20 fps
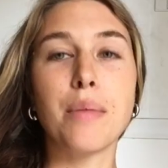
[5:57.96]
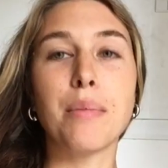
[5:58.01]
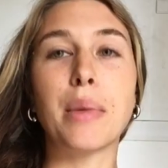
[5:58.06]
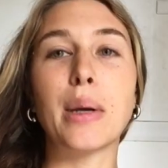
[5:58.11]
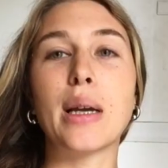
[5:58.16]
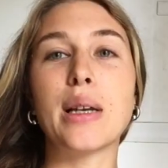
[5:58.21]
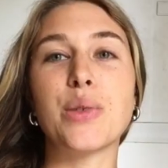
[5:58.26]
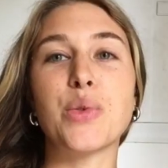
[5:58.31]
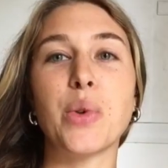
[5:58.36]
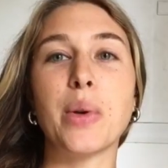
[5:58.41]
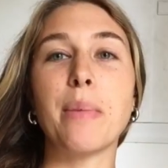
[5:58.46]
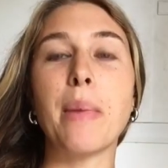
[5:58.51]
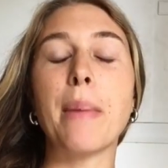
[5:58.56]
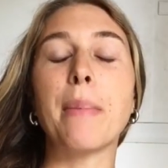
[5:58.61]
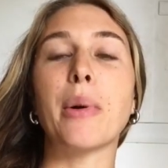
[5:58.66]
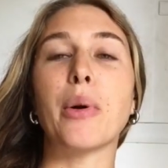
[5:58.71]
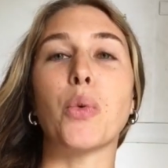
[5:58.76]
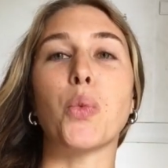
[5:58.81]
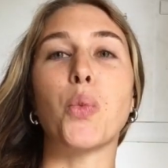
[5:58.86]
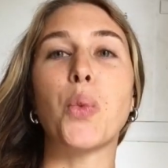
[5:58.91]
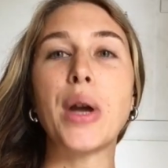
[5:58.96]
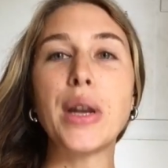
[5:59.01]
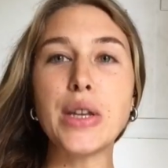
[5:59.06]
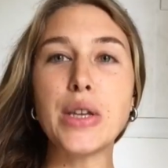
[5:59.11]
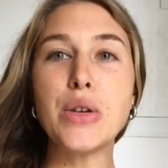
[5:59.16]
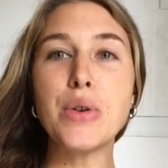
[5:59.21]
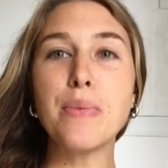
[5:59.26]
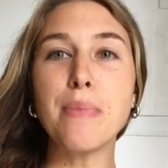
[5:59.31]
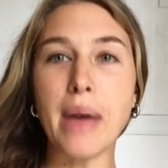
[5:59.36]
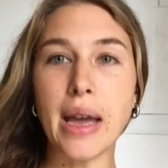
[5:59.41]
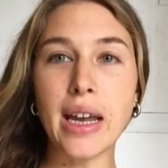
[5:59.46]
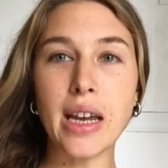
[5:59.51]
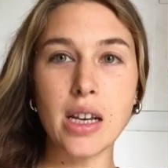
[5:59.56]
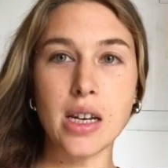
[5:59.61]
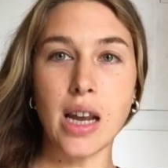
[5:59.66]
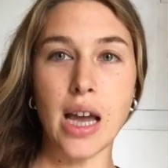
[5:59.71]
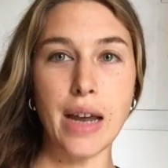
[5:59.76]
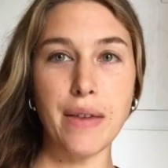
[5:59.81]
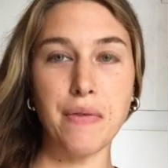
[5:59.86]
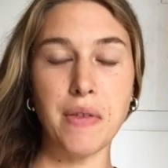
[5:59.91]
Because remember, when you make a
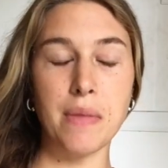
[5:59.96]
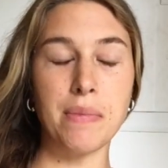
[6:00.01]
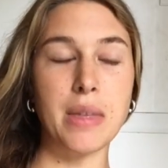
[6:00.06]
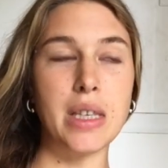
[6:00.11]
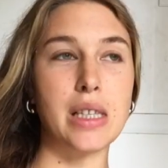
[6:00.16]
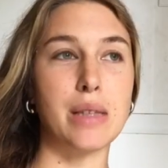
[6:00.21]
knife from